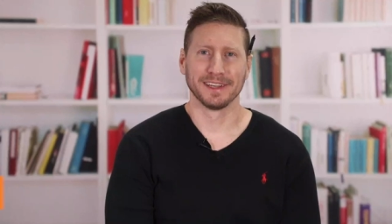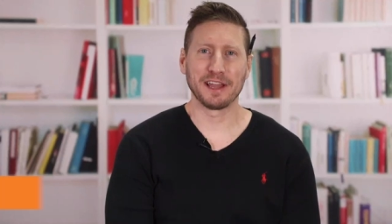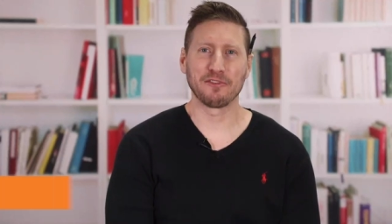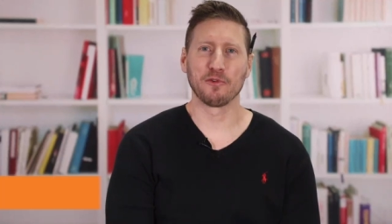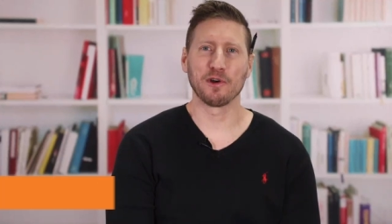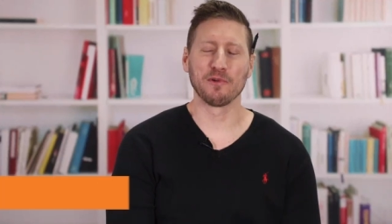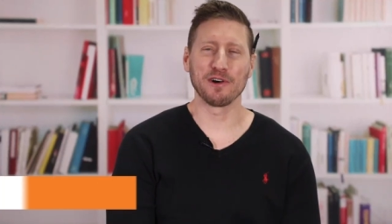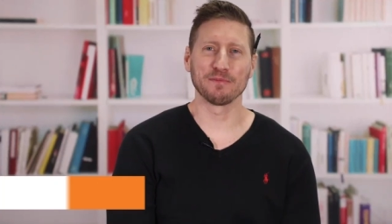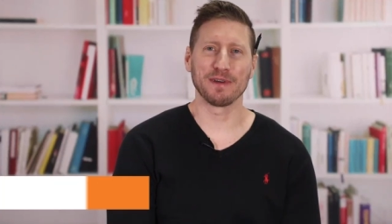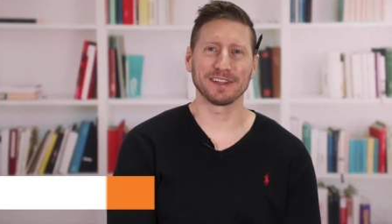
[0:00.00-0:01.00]
Hey everyone,
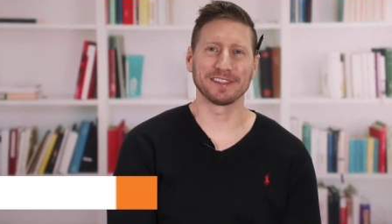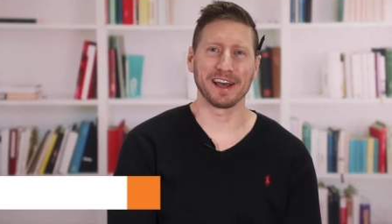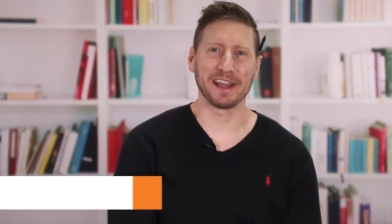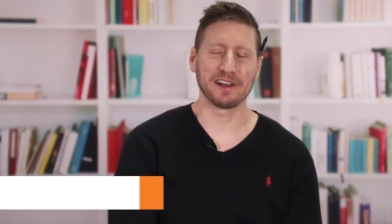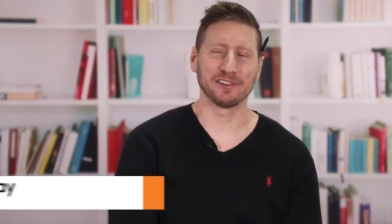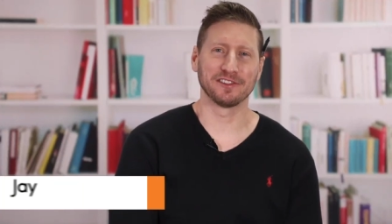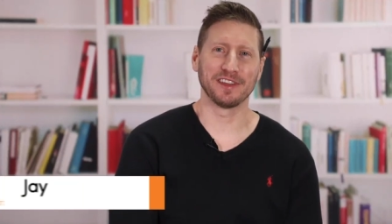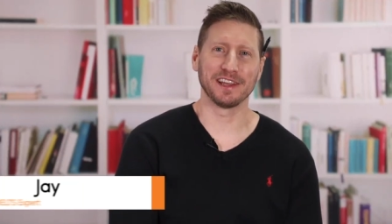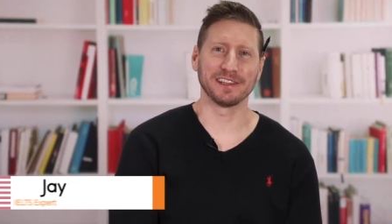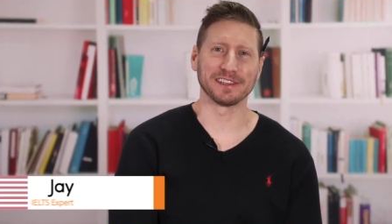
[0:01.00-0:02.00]
welcome back to IELTS
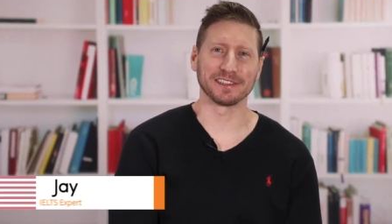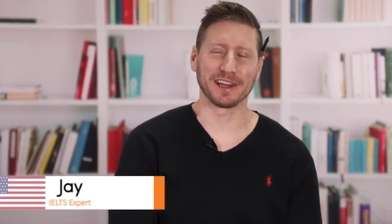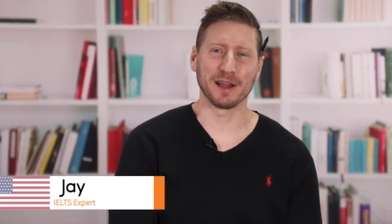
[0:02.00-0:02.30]
Daily.